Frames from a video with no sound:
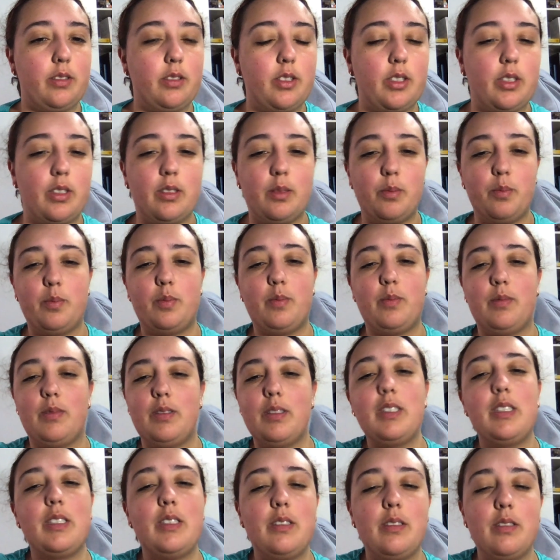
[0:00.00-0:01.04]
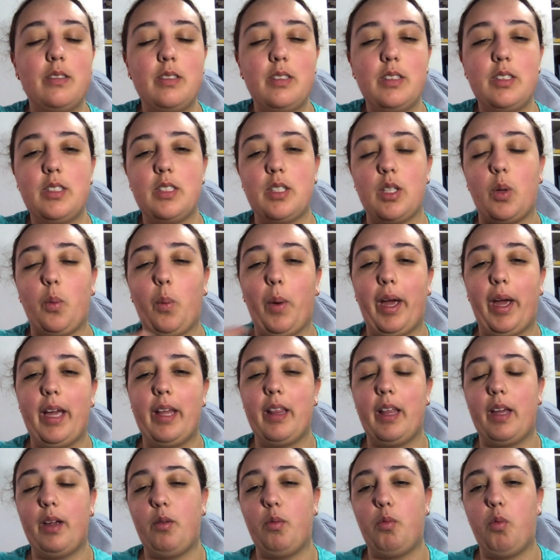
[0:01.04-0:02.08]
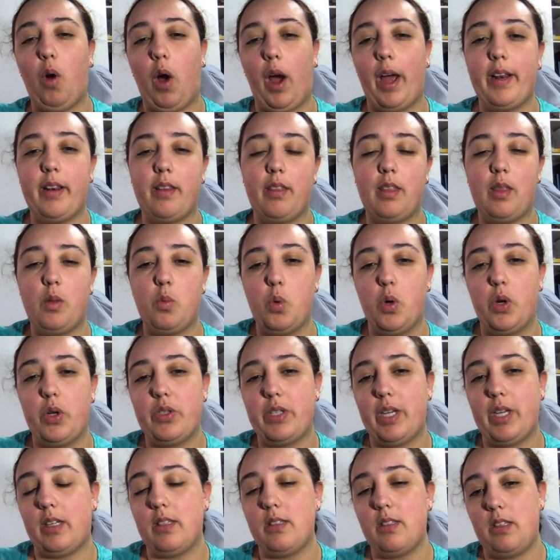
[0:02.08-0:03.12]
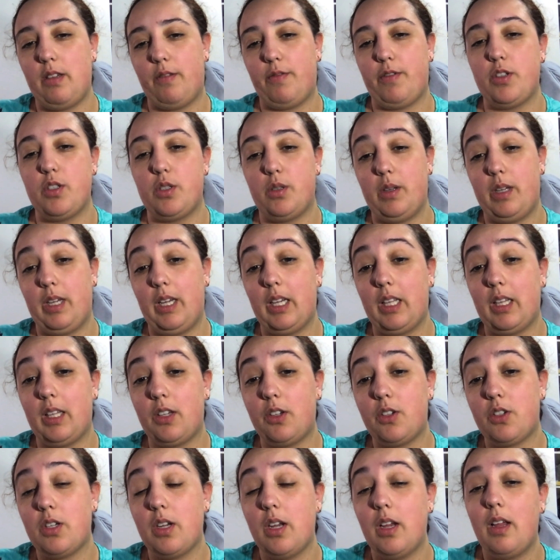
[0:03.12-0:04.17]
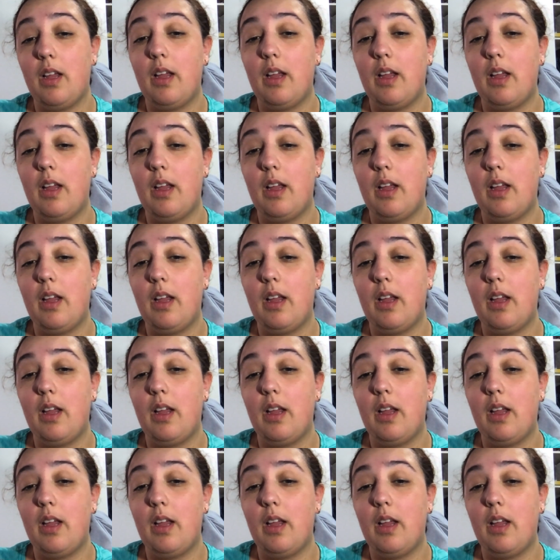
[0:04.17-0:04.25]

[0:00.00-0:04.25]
So the way they write words out is different to English.